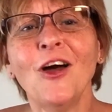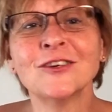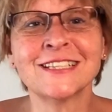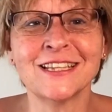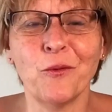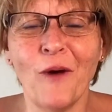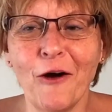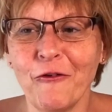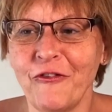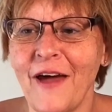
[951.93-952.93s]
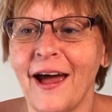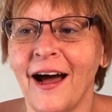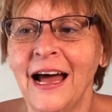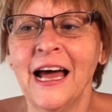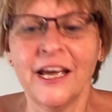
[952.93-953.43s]
Onto the welfare.
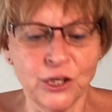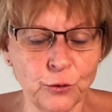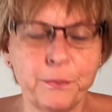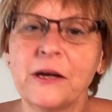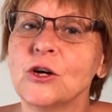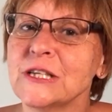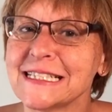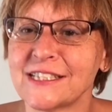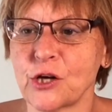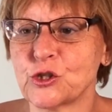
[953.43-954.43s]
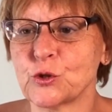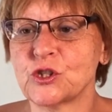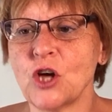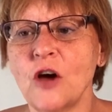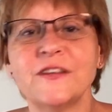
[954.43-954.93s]
You'd be good at social
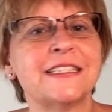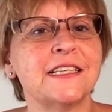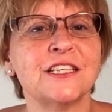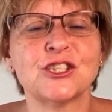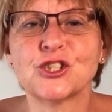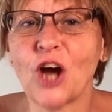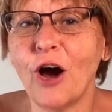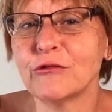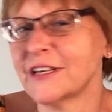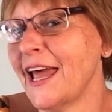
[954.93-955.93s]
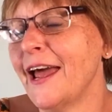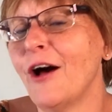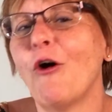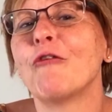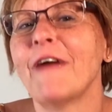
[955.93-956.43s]
services, childcare
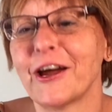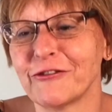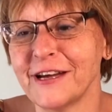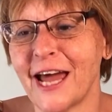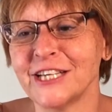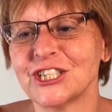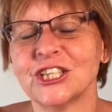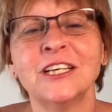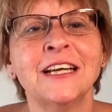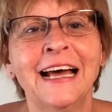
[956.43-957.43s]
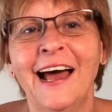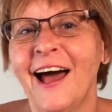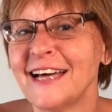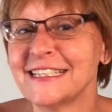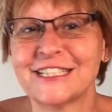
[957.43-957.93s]
or recreation.
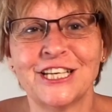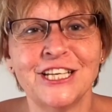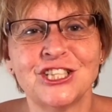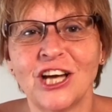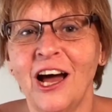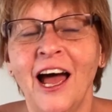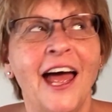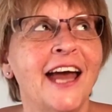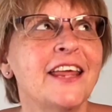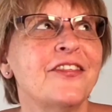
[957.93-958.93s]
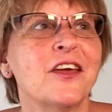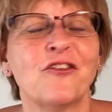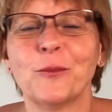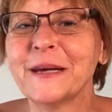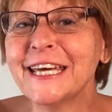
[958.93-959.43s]
As a teacher, anything
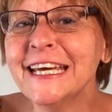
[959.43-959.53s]
from